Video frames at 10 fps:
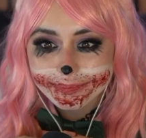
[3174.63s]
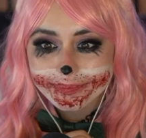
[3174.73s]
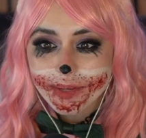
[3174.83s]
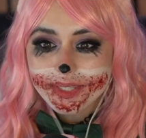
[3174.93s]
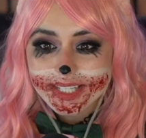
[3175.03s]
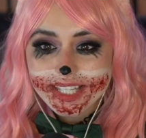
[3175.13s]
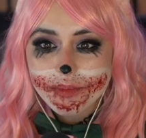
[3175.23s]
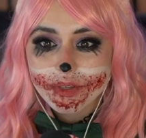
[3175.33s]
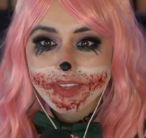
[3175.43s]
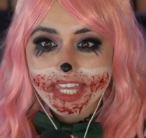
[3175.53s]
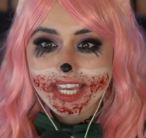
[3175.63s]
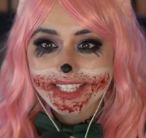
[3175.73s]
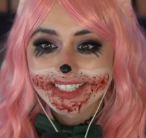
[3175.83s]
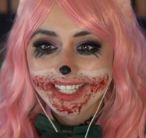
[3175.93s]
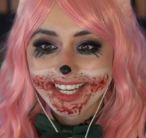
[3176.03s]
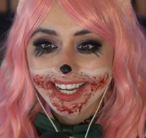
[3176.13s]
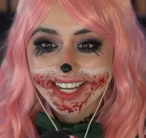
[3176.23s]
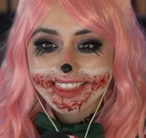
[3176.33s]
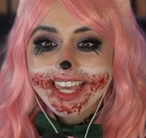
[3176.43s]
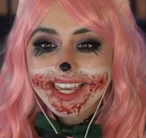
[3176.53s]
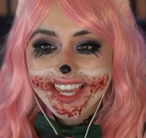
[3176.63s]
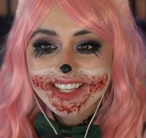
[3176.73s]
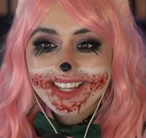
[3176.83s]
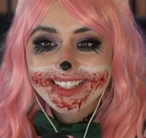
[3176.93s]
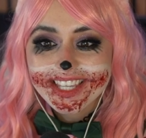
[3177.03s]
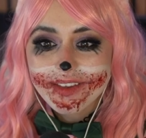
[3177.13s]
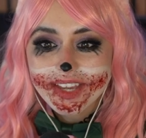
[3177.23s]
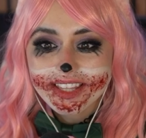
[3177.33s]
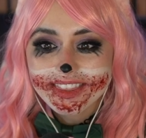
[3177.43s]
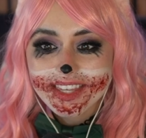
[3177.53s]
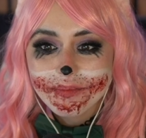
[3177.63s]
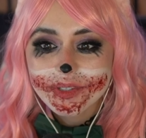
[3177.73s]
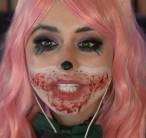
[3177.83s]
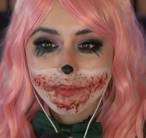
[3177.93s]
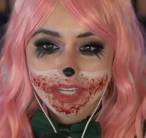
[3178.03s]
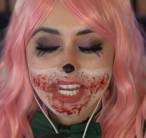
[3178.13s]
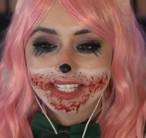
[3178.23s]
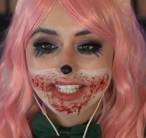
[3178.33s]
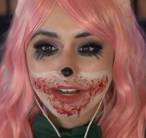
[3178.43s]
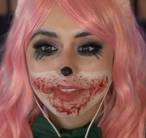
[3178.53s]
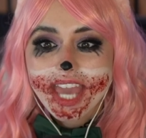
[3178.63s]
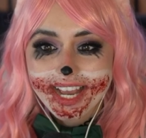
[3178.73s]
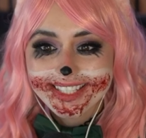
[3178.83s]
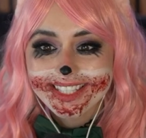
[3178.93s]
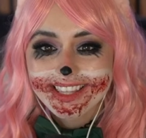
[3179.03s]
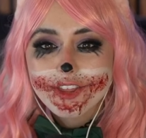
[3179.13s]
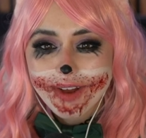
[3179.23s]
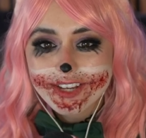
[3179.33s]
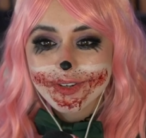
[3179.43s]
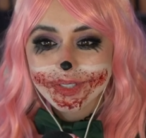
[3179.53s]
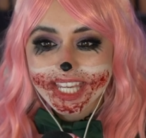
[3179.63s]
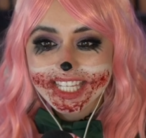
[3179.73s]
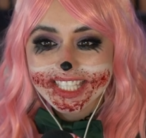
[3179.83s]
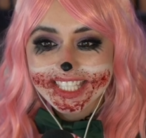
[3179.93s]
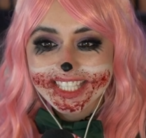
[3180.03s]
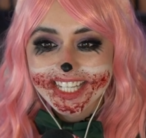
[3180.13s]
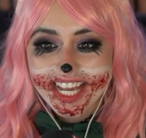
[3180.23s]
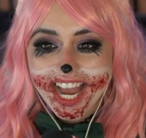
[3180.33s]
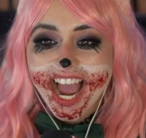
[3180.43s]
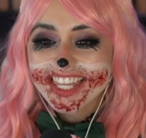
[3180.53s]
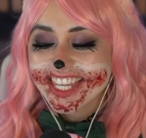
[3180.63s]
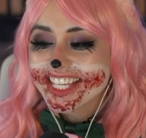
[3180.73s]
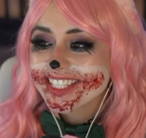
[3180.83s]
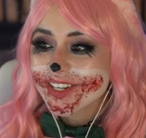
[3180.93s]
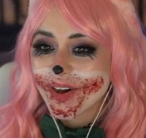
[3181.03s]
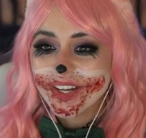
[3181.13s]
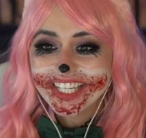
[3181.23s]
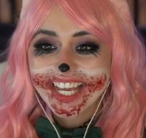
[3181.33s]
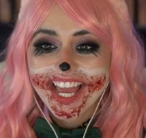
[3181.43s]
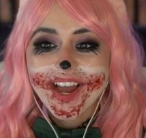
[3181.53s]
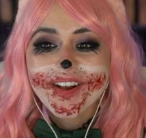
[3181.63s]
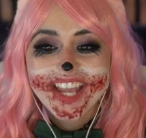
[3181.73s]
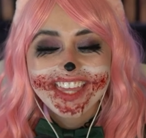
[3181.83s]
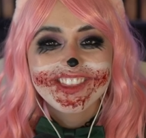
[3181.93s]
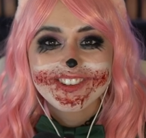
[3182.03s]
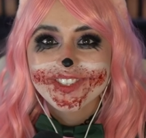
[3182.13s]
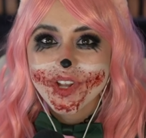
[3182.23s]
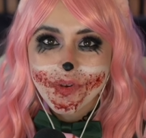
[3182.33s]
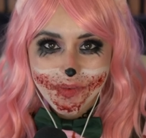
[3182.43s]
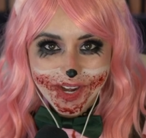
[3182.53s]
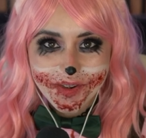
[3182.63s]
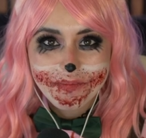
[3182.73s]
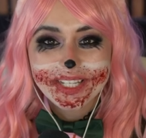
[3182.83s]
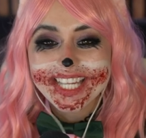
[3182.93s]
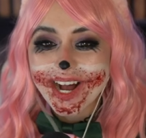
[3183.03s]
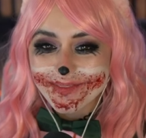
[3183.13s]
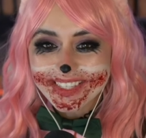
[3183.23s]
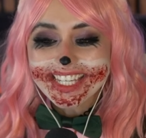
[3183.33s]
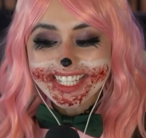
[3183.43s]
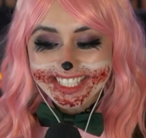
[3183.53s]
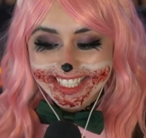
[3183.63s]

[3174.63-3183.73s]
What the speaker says: I was gonna say the movie thing. It's giving the multimedia stuff. Yes, the Threshold Kids, I think it's called. Okay, they're so weird, but tell me it's